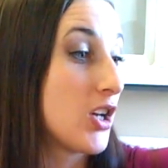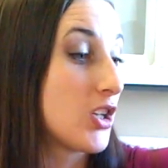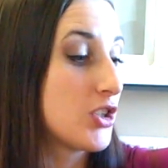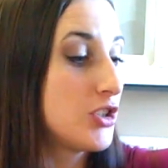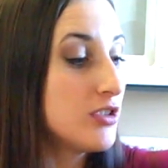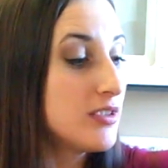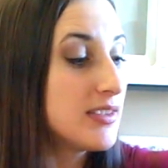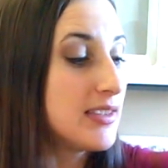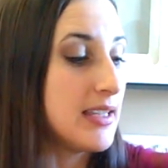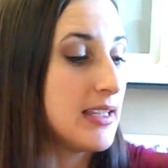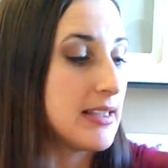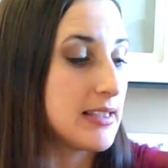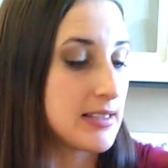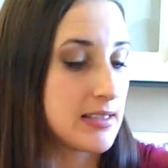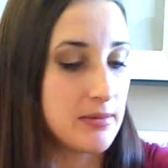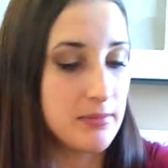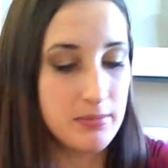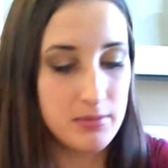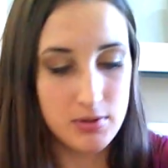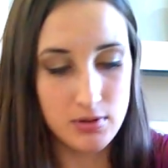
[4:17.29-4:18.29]
Good
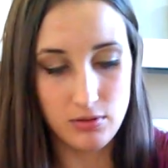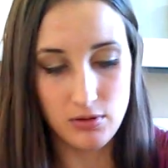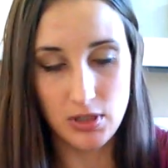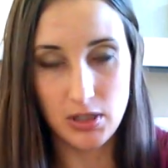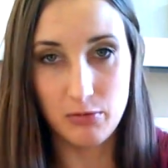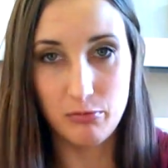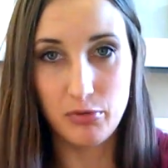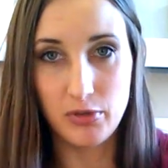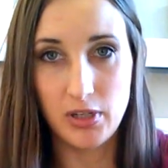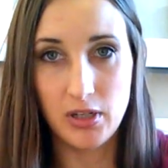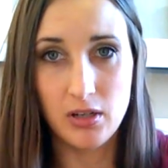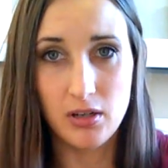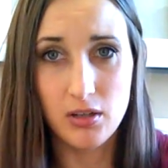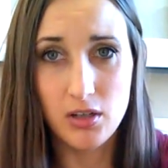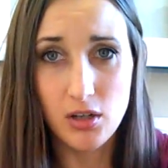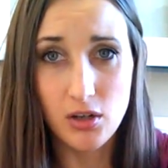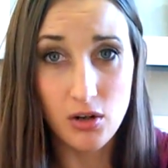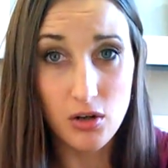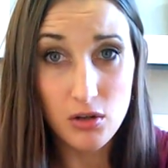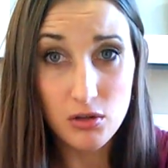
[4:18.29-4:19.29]
things. So you can put it
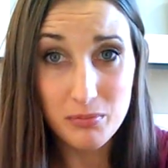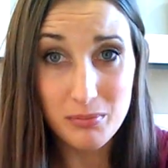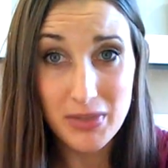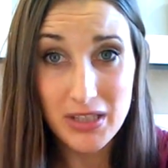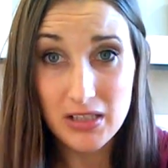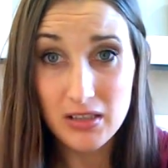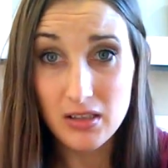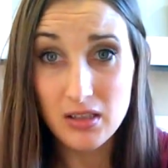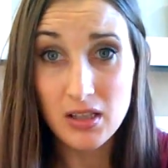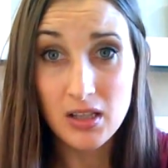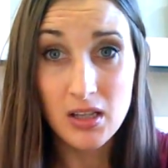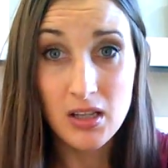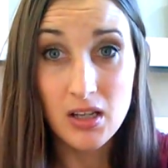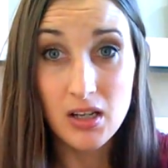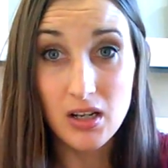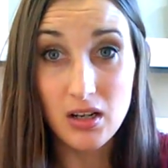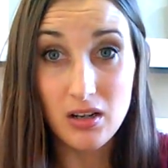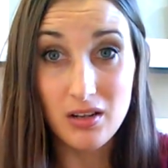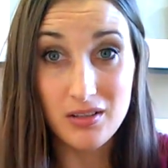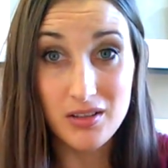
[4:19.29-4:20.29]
on your oatmeal,
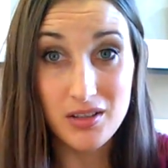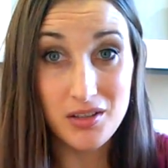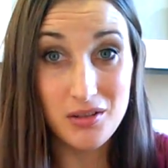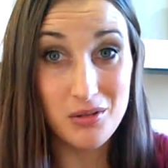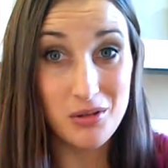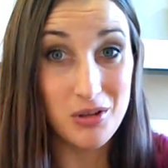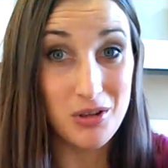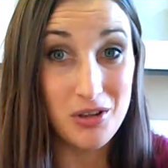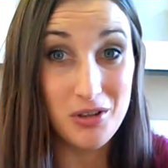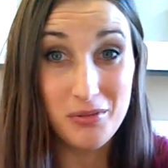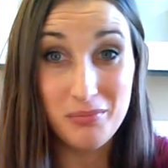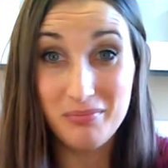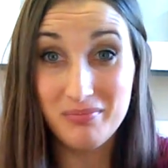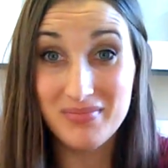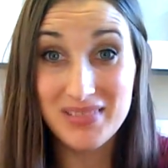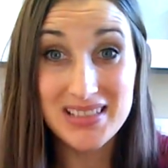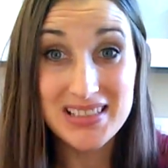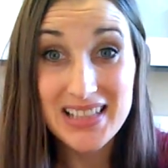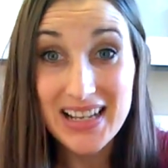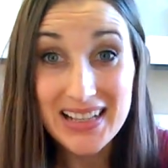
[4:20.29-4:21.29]
on your
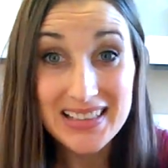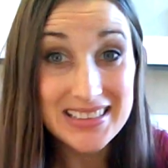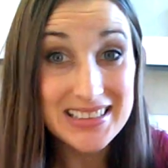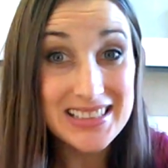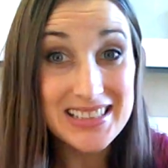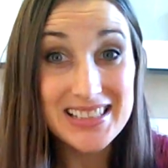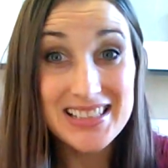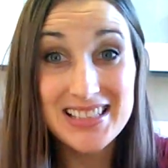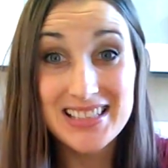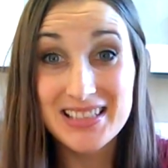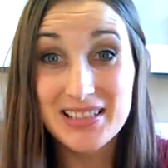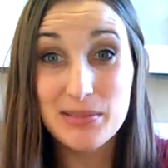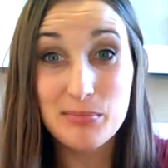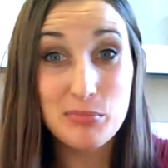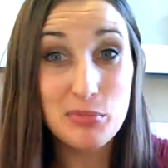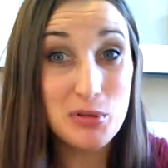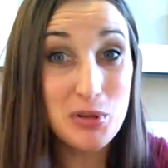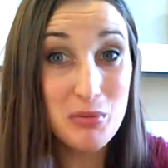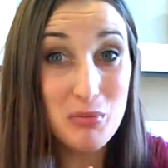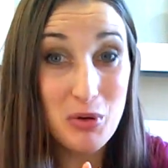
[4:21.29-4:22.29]
salads,
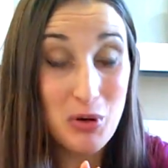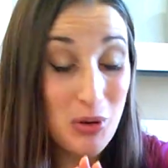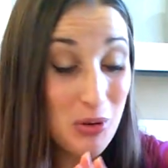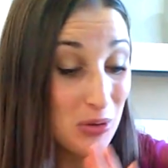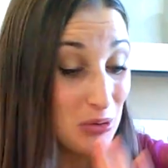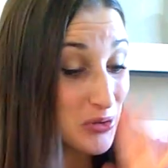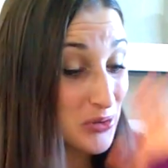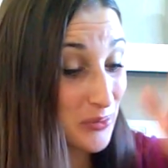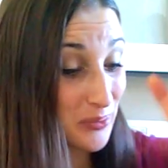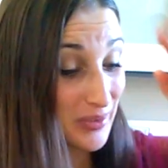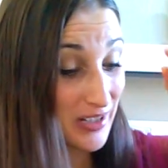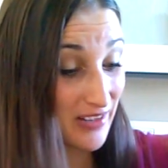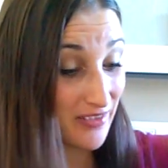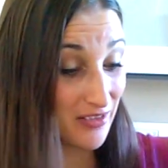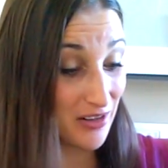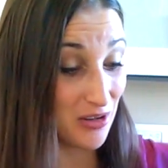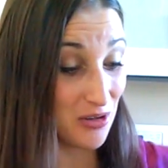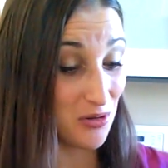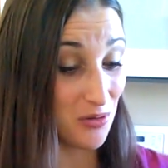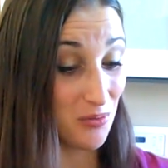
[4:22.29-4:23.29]
Buddha bowls,
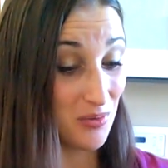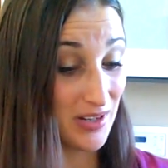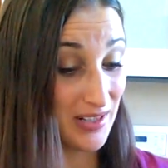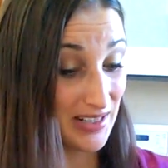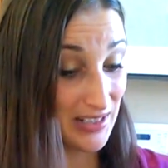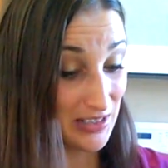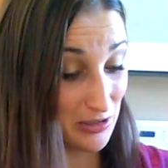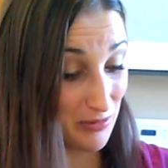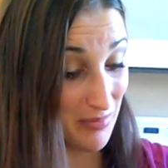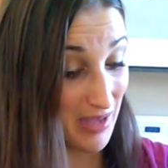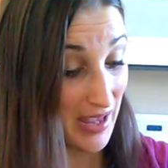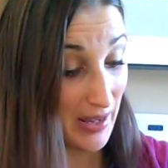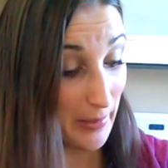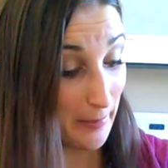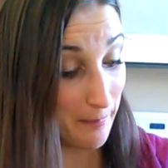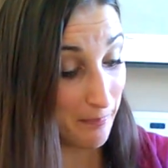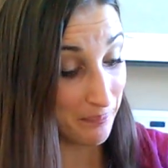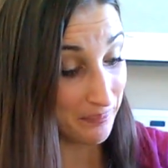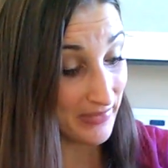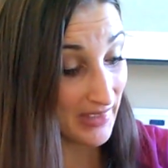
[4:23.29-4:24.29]
whatever you're wanting to
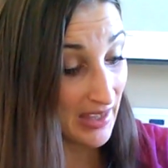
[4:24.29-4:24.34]
make.